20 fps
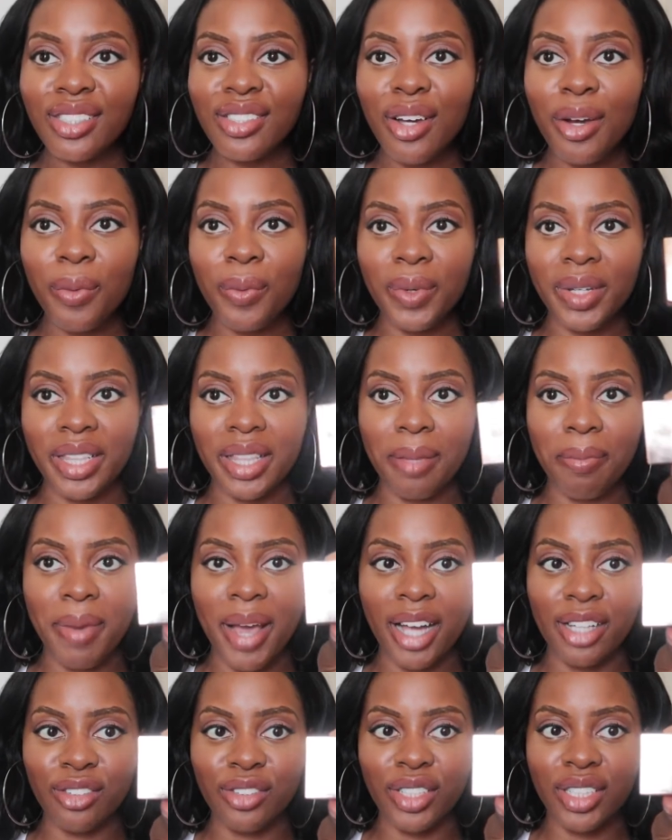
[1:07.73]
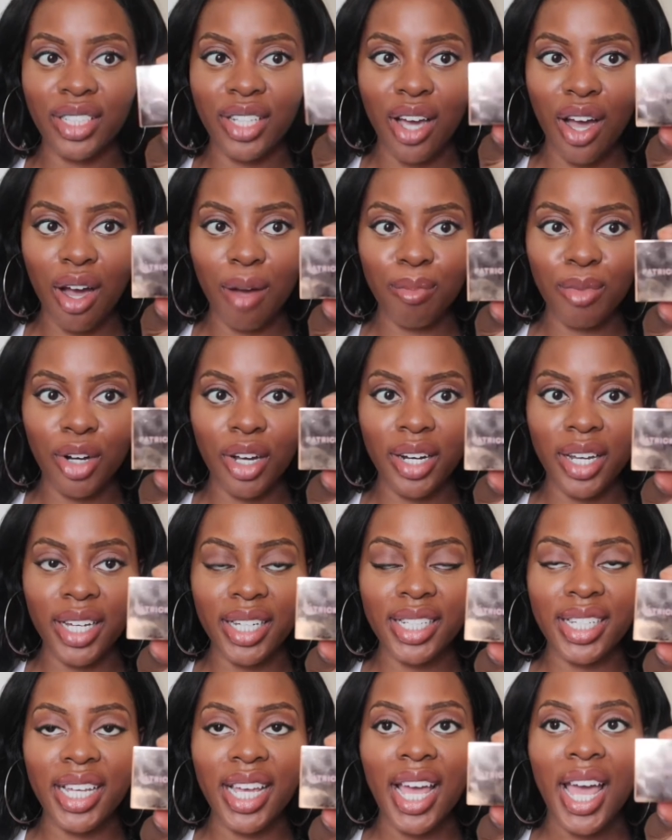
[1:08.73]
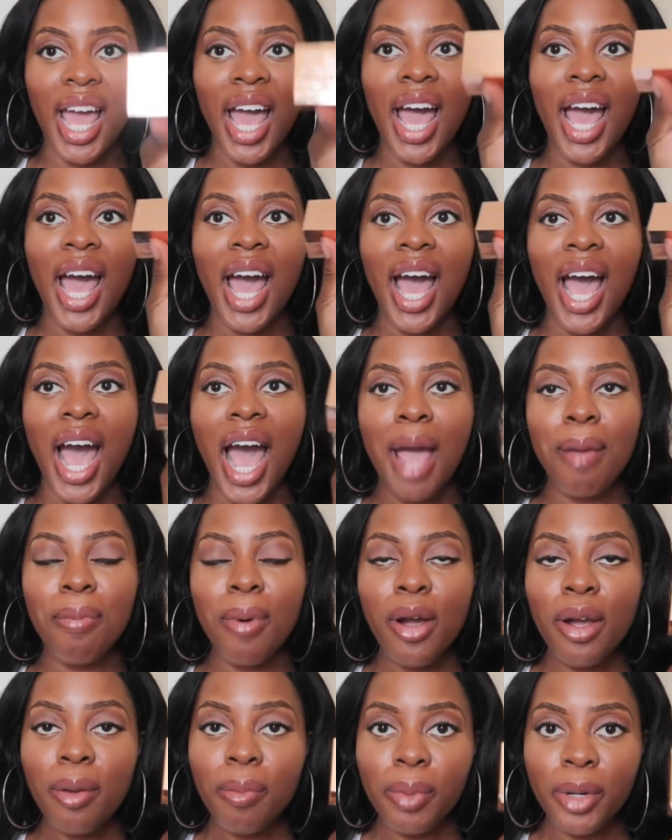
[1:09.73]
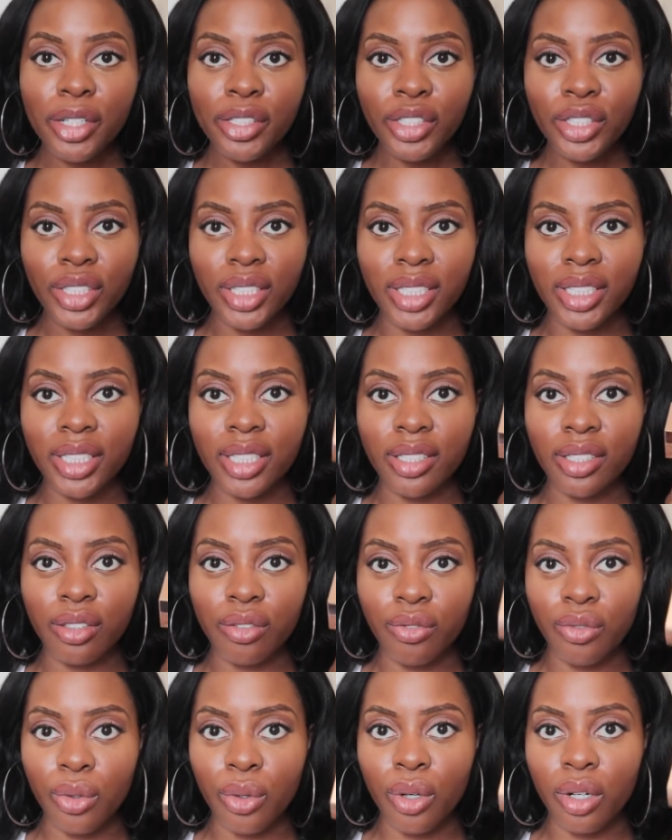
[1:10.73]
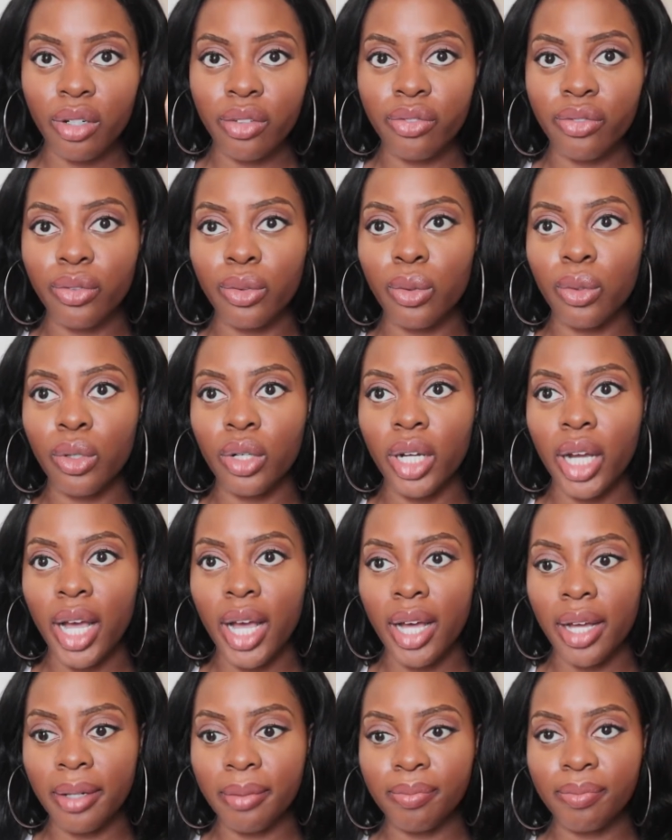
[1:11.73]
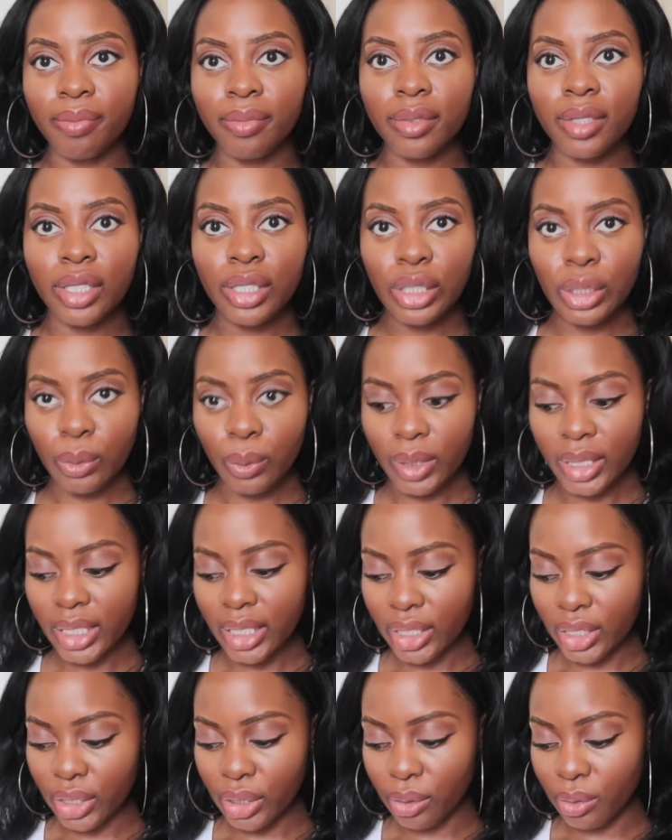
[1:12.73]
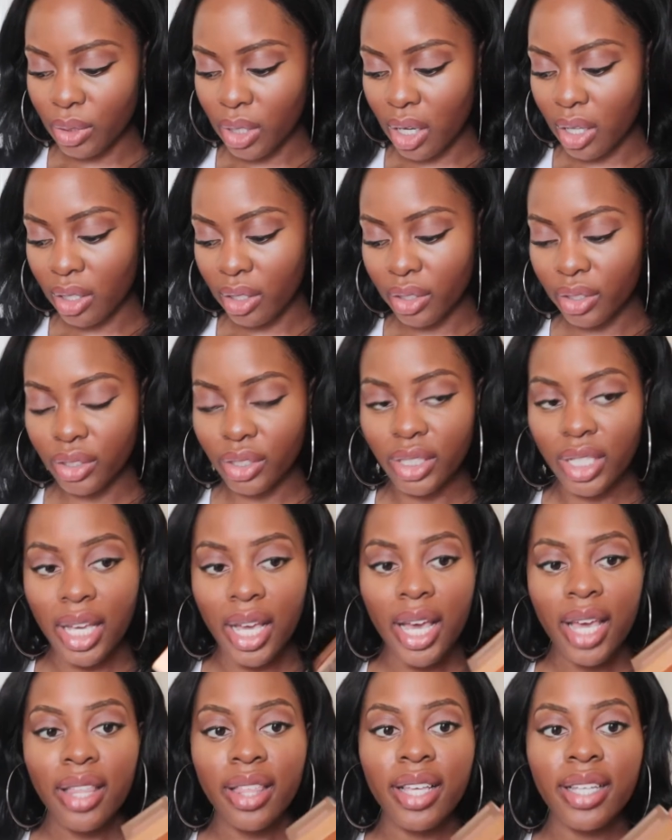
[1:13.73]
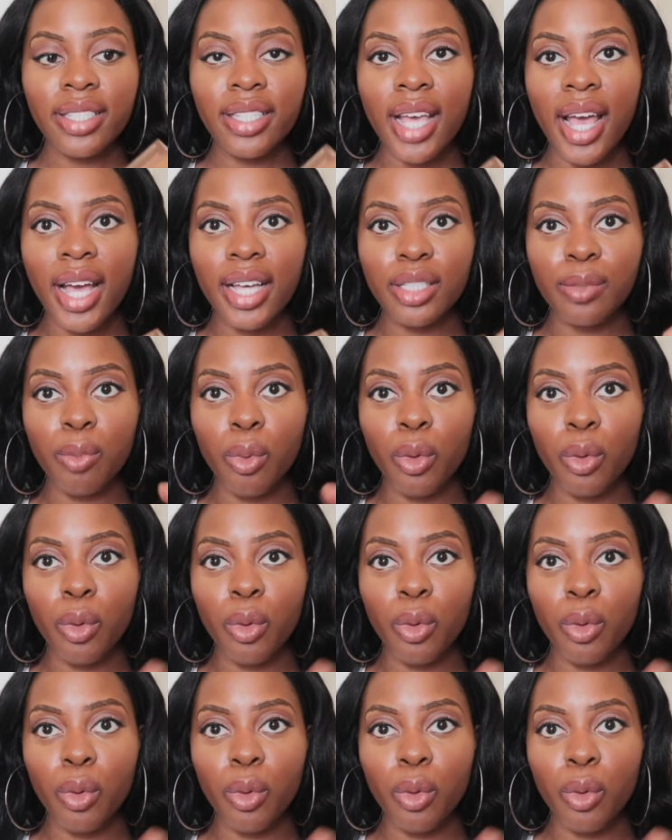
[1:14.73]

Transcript: start with the Patrick Ta product. I purchased this at Sephora for $22. This has